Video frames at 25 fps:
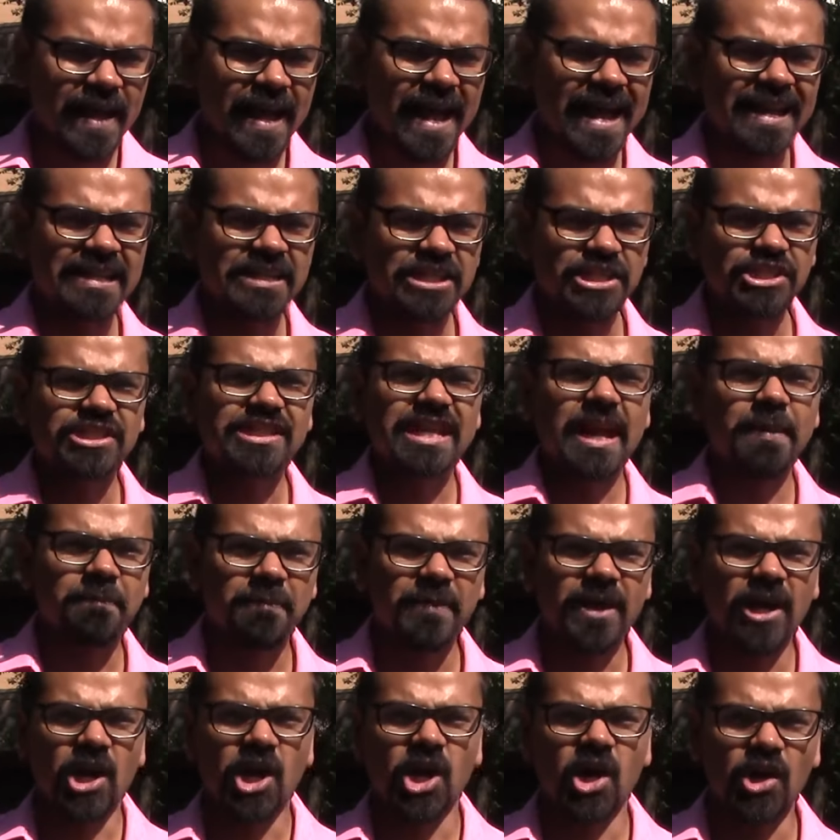And it just kept
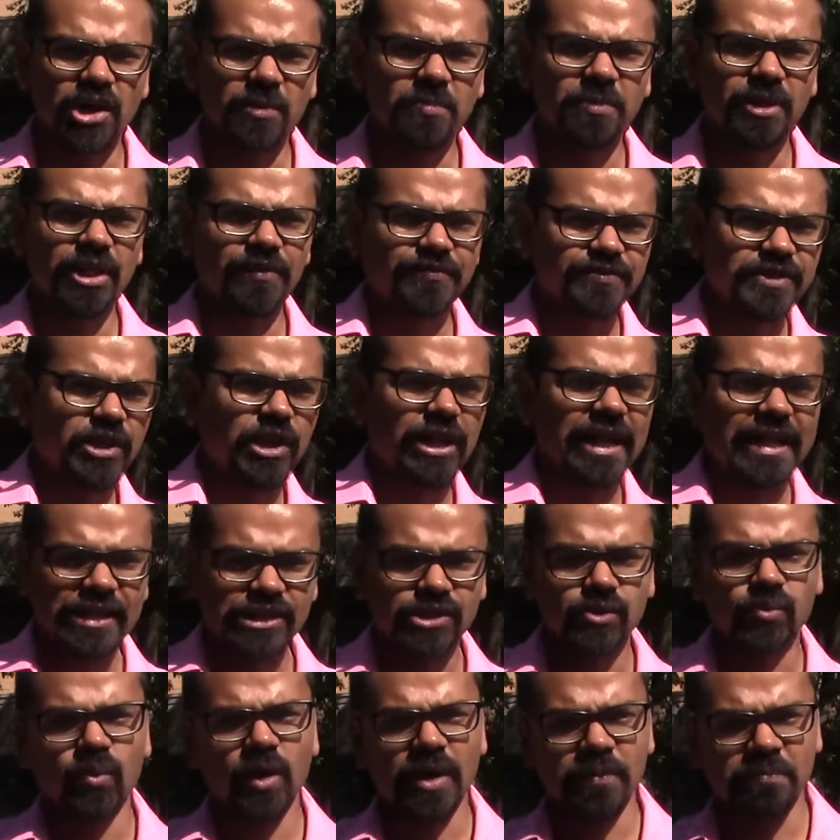me accountable of saying, okay,
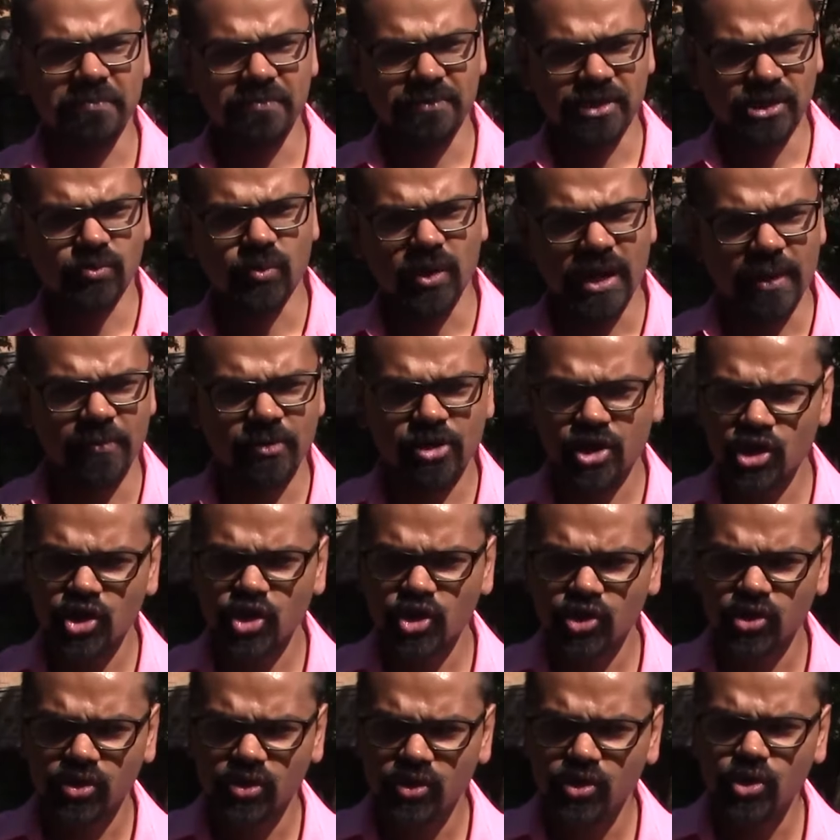this is what I'm going
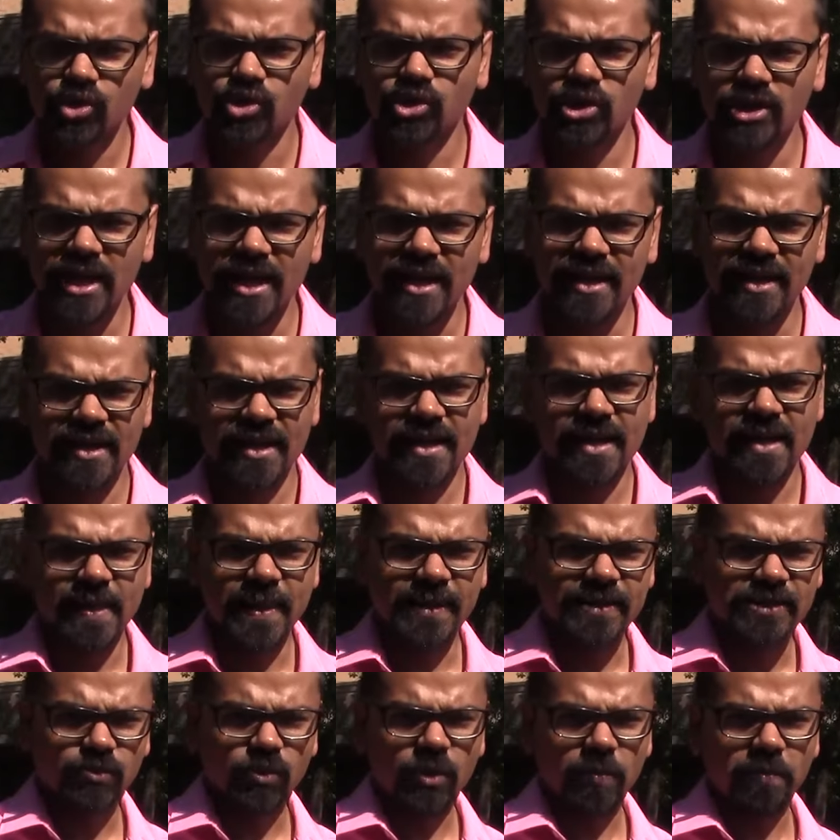to do today.
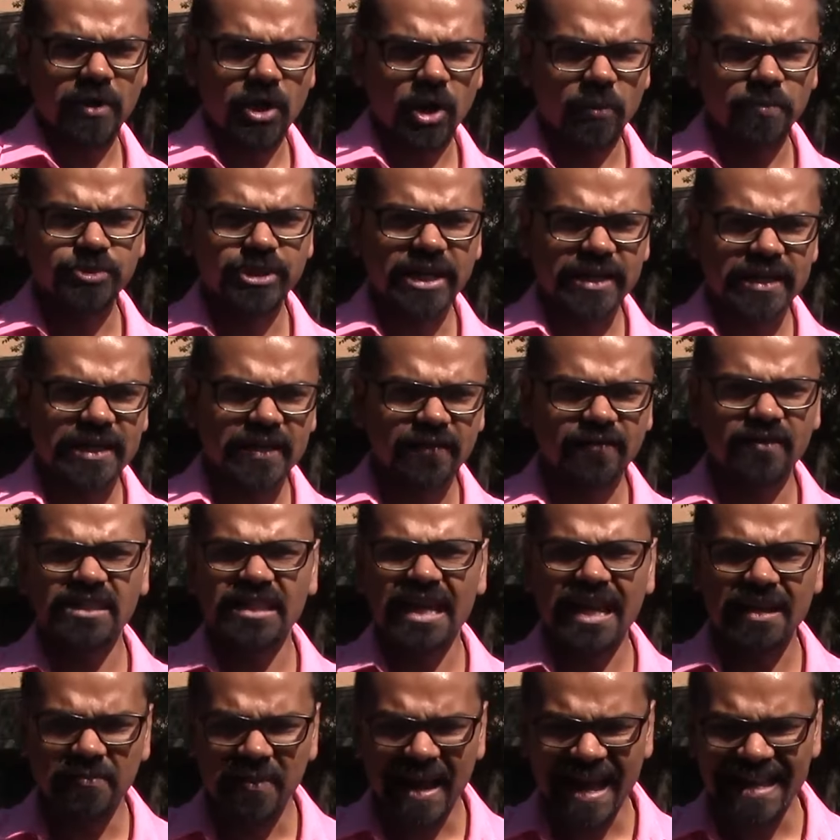This is what my objective is.
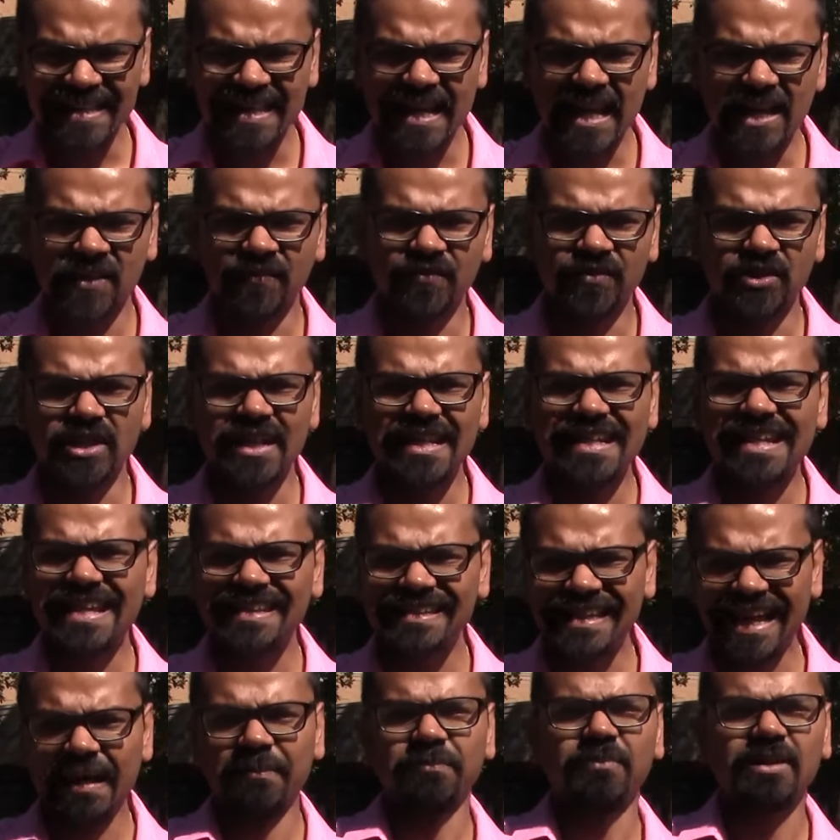And at the end of 30
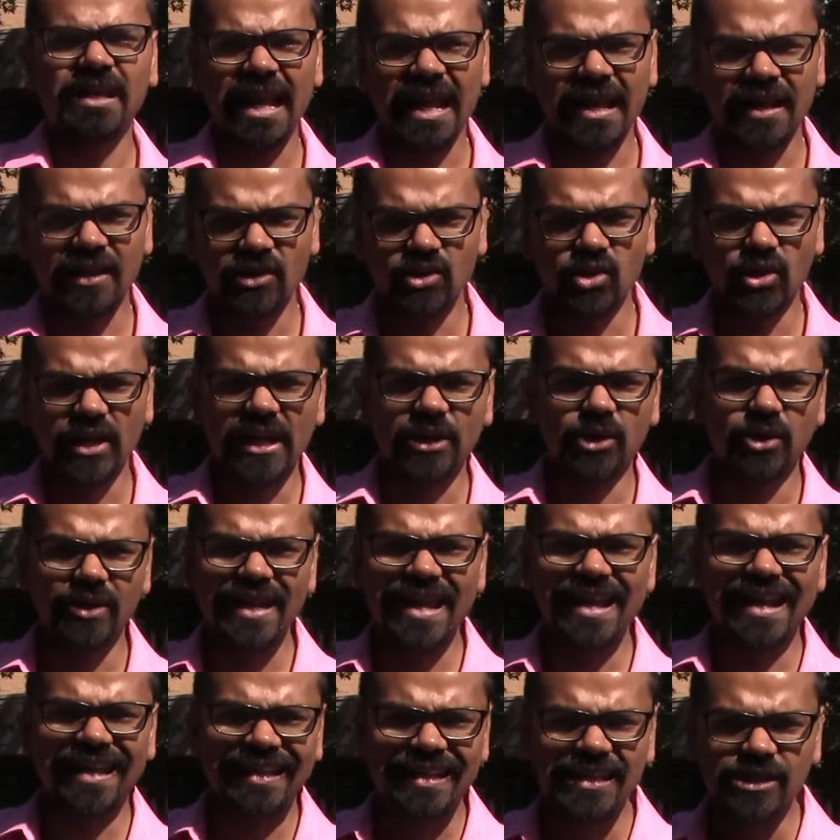days, I'm looking to
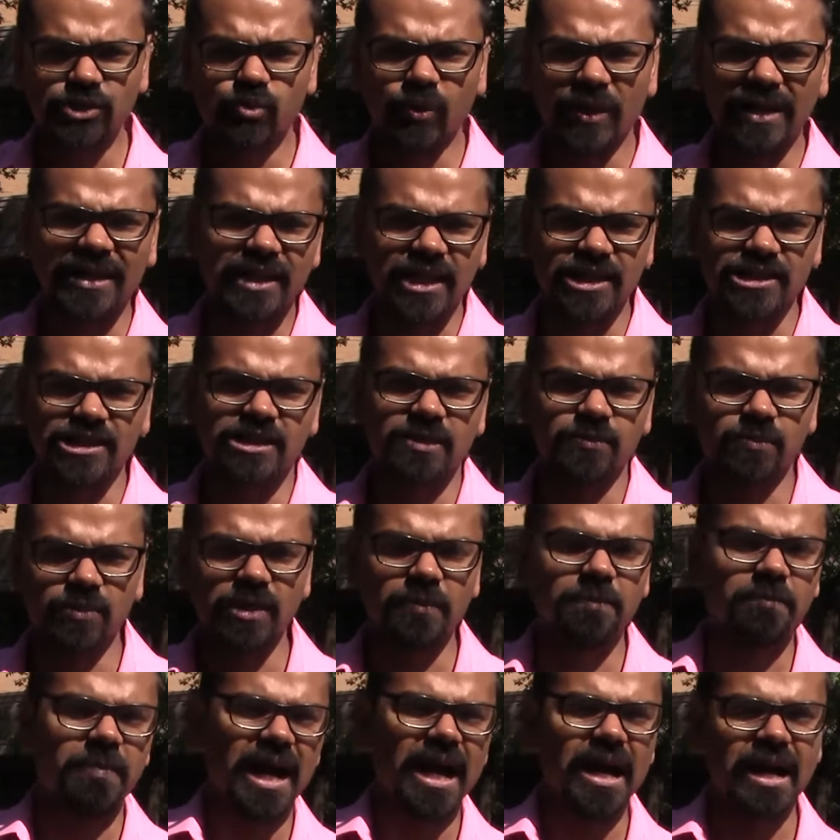get at least one
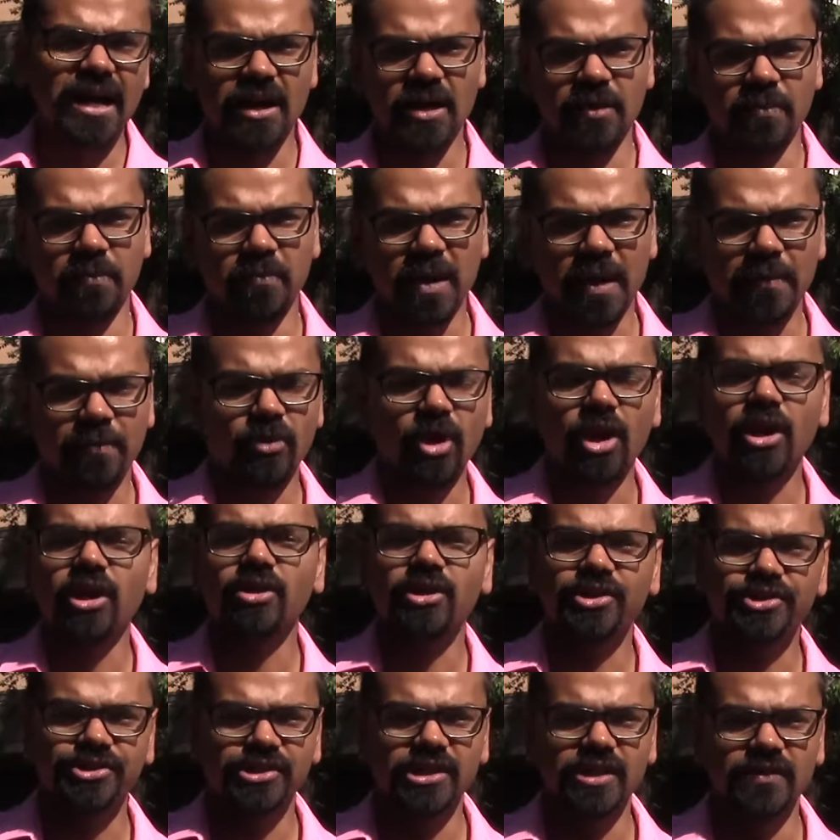customer buy my
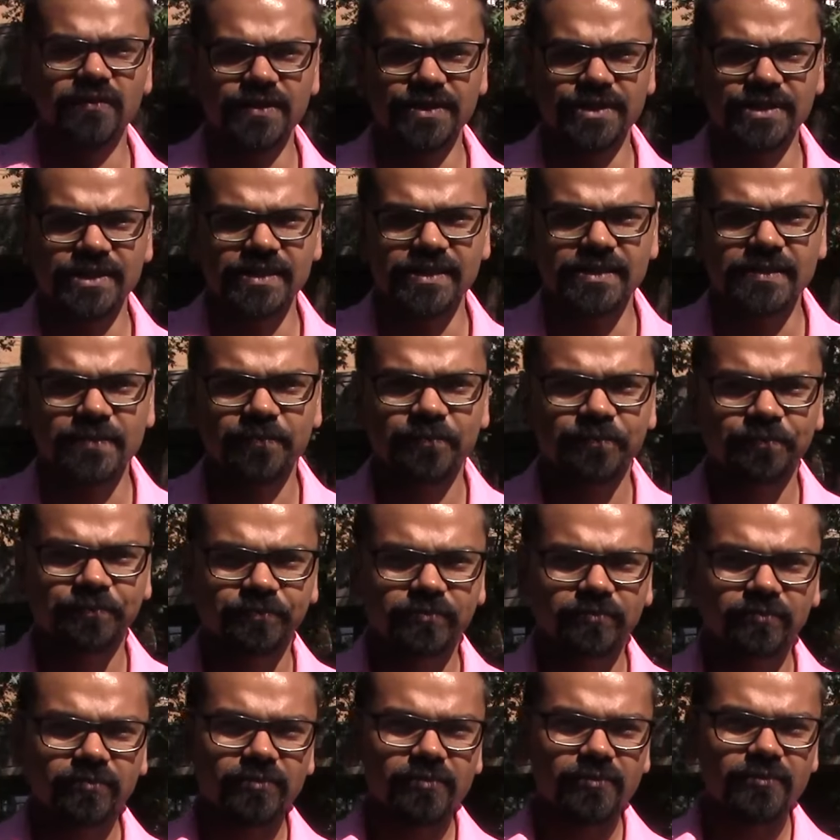product or services.
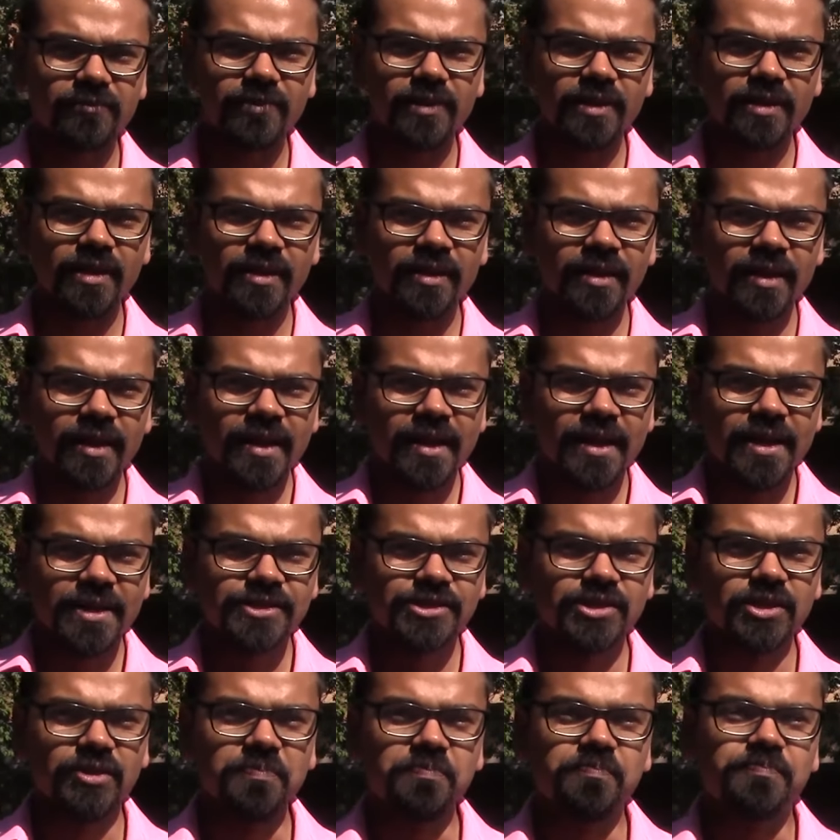
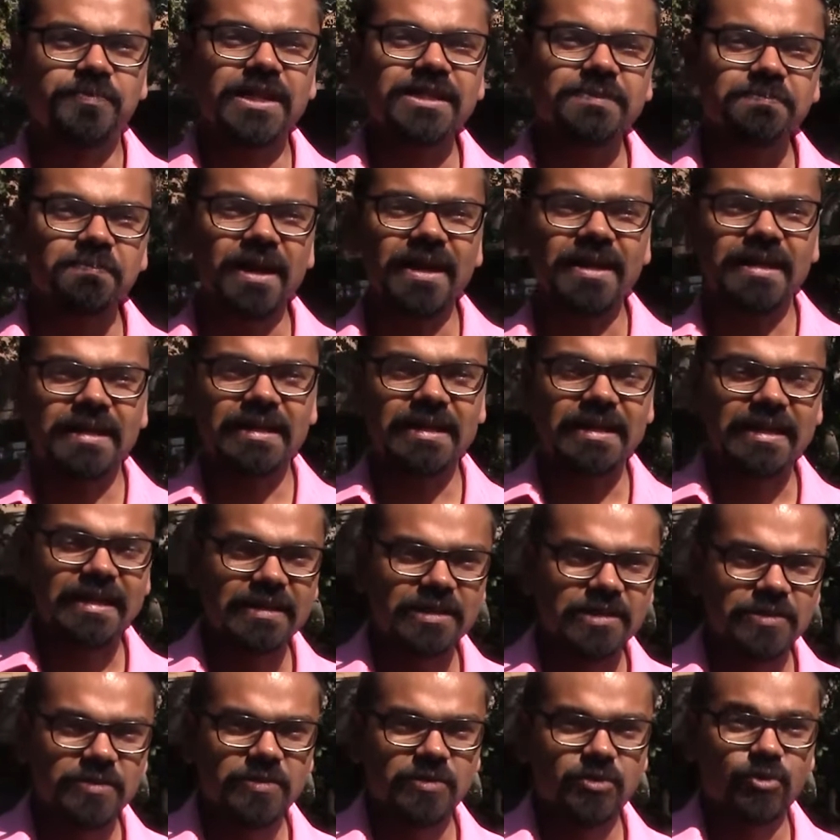So just by
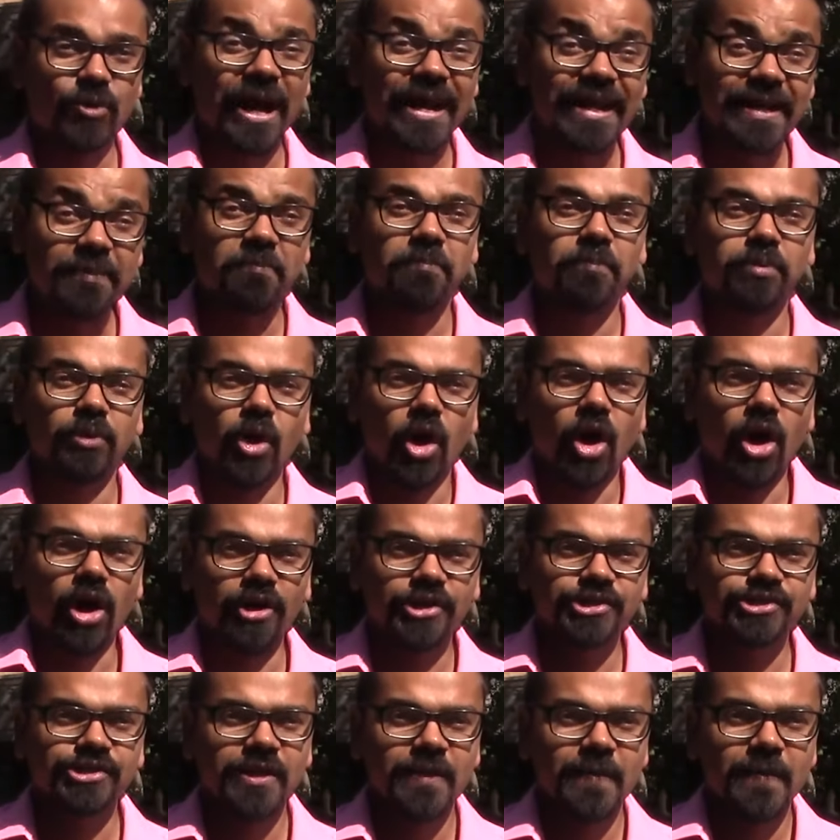writing
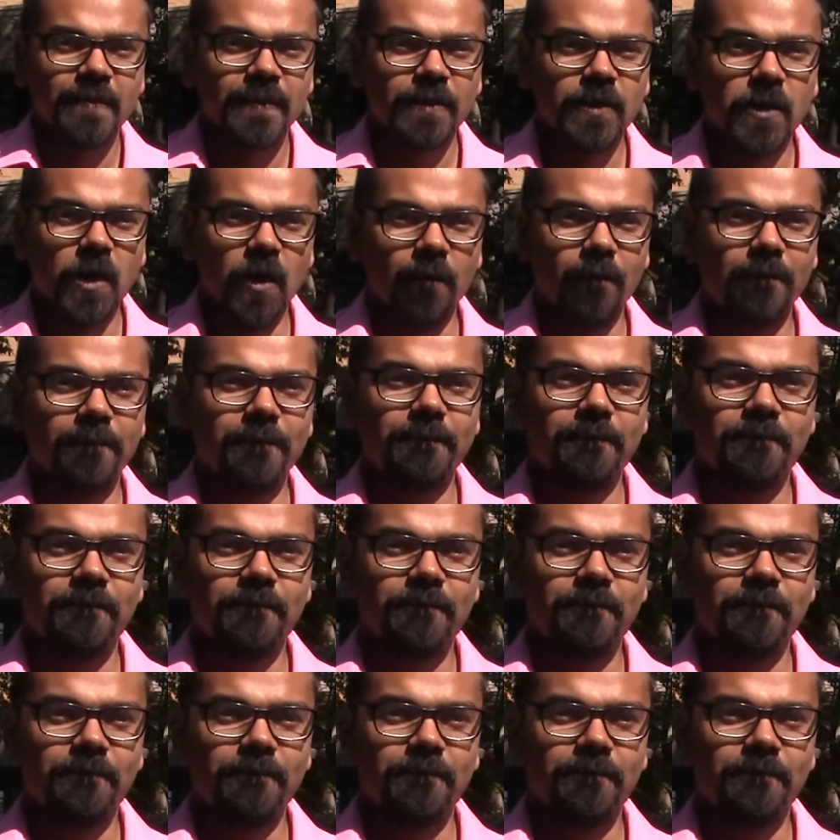blogs, you're